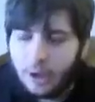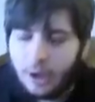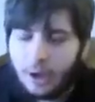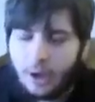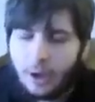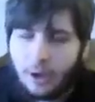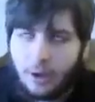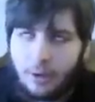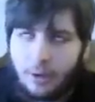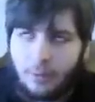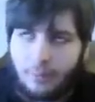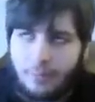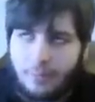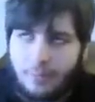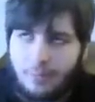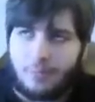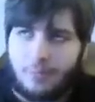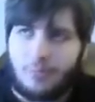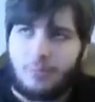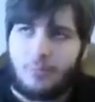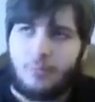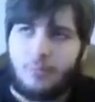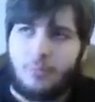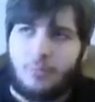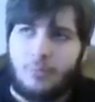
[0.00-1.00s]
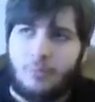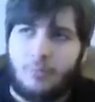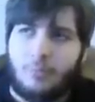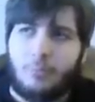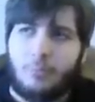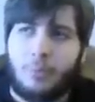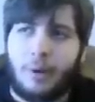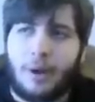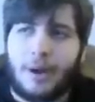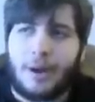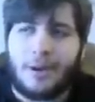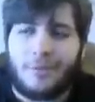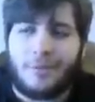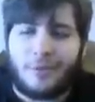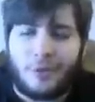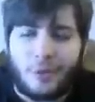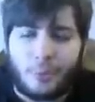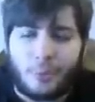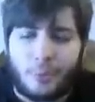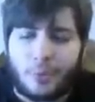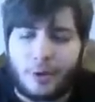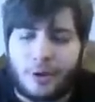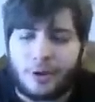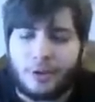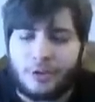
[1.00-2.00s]
But if
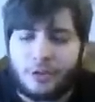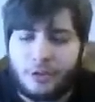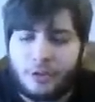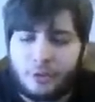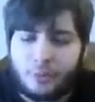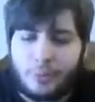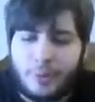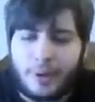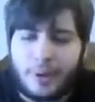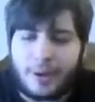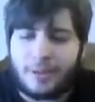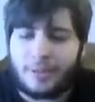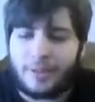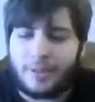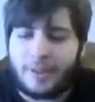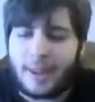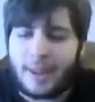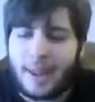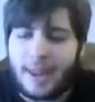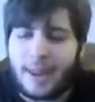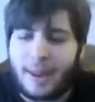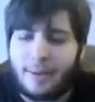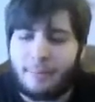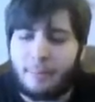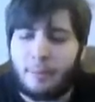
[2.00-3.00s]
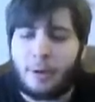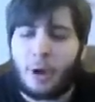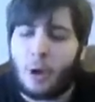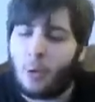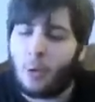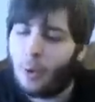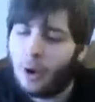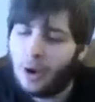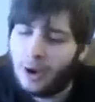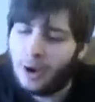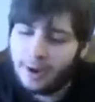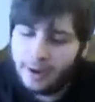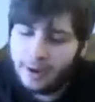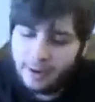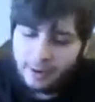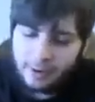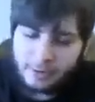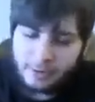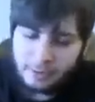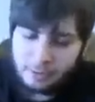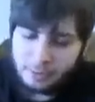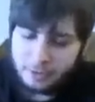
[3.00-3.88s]
you want to make the game go on,